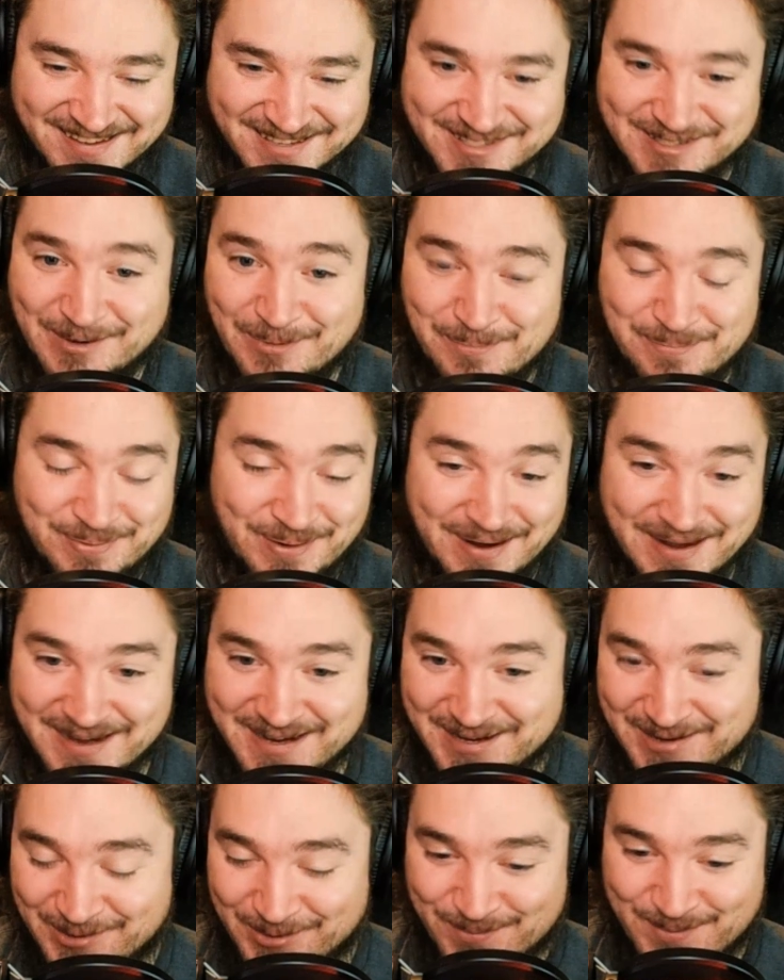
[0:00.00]
So
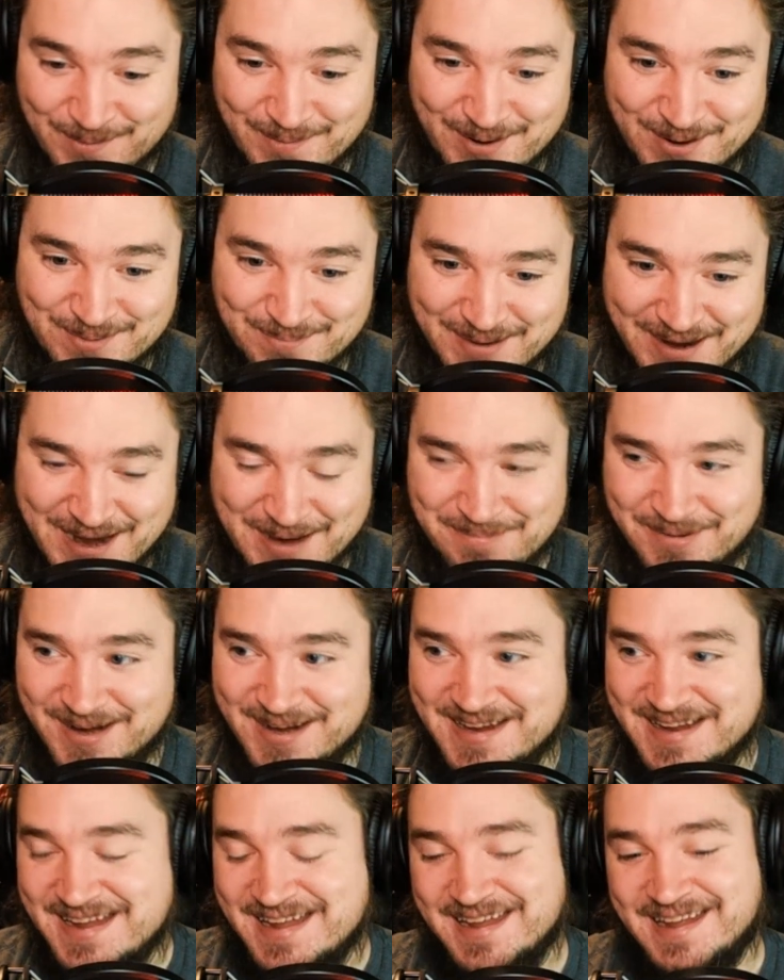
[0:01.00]
Eddie Goldman, welcome back,
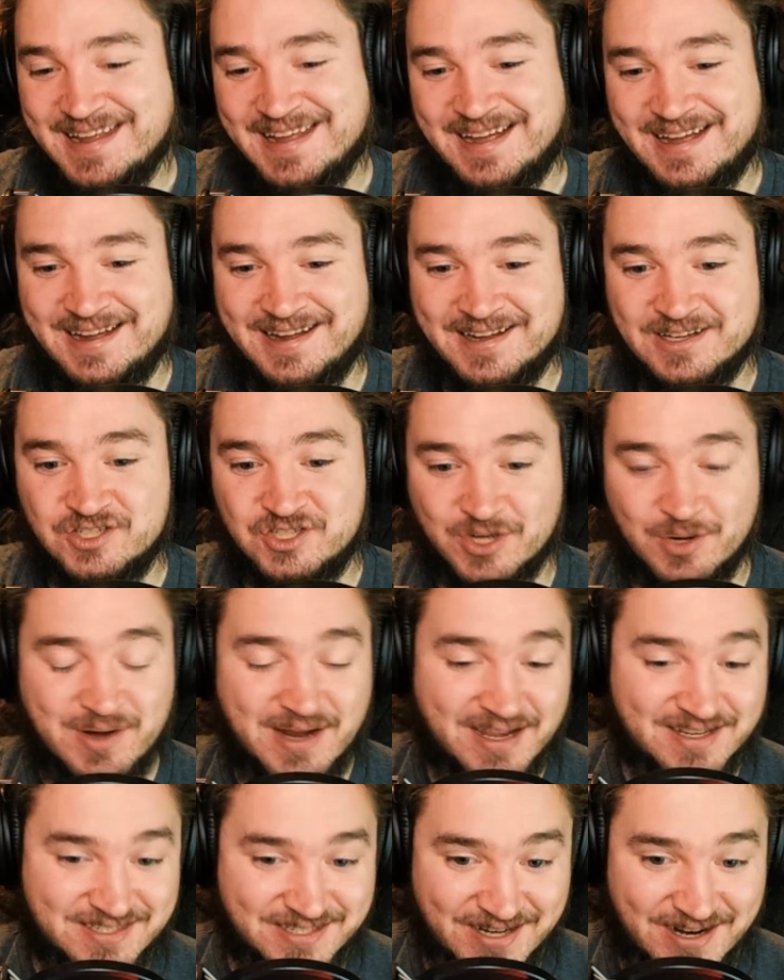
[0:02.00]
buddy.
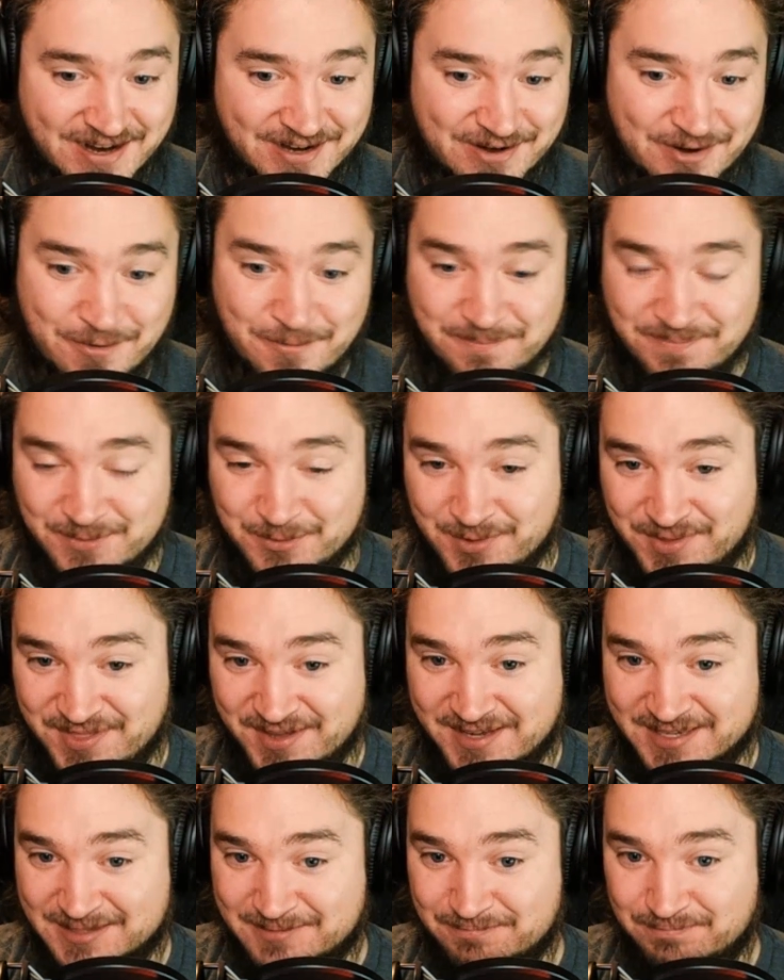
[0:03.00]
Joe Gaziano, who I
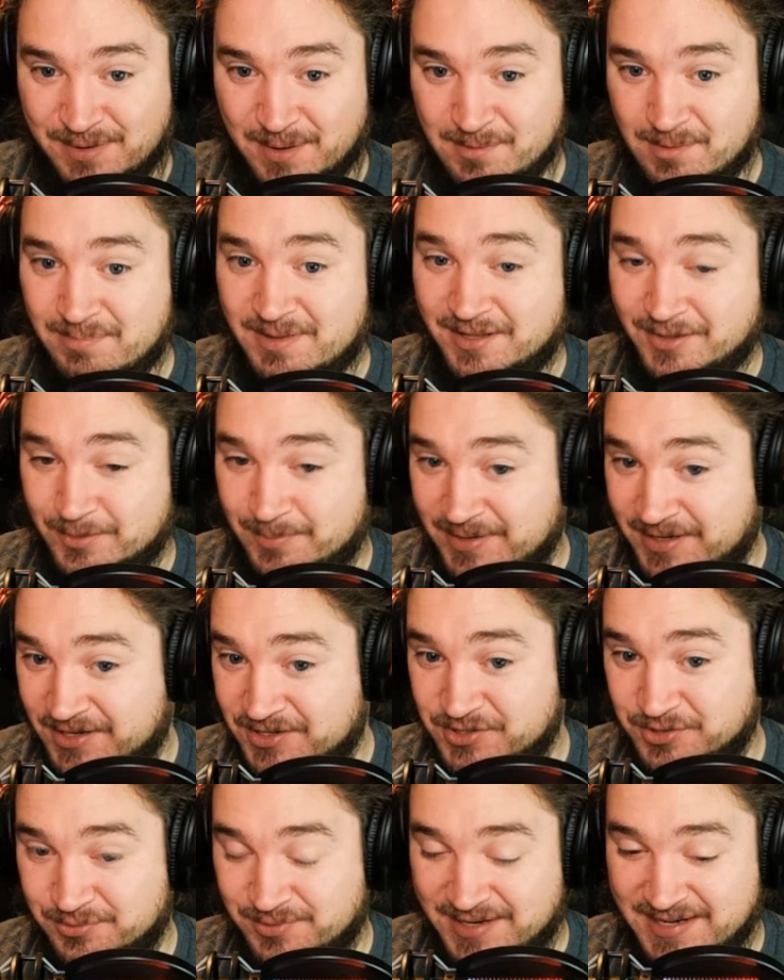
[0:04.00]
think is probably a little bit
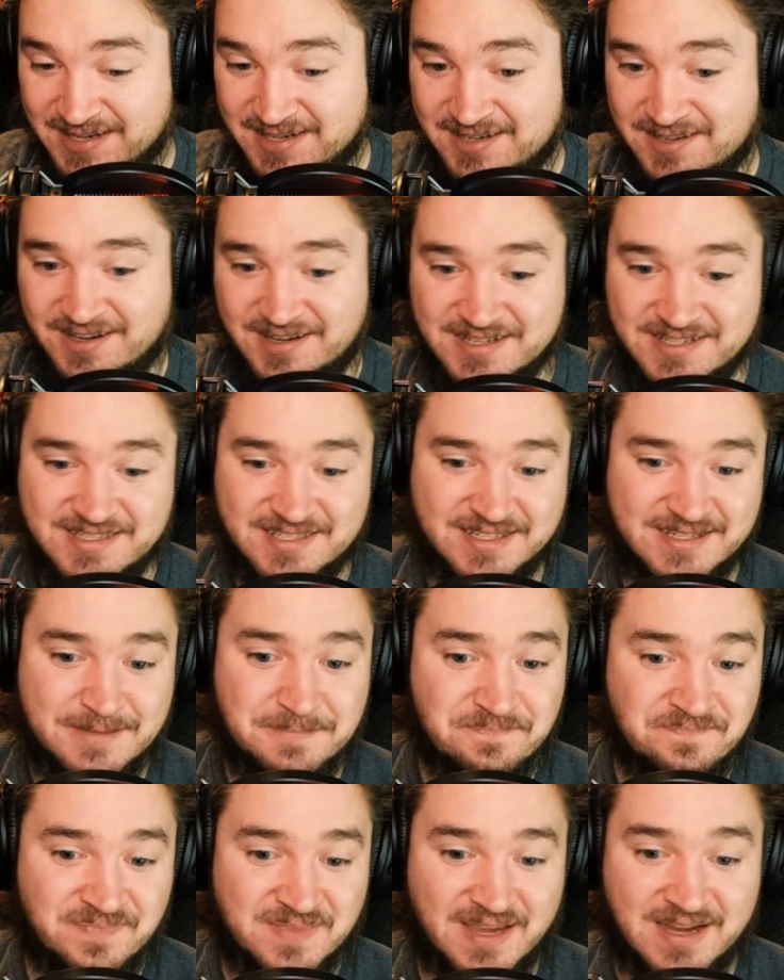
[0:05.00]
underrated,
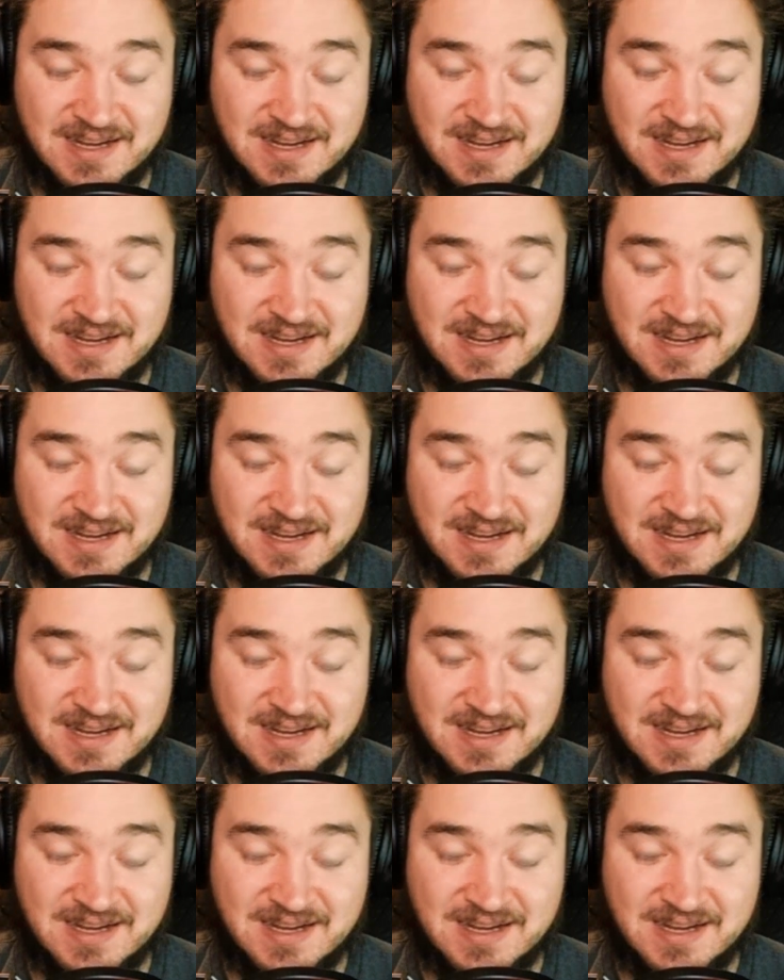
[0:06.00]
honestly.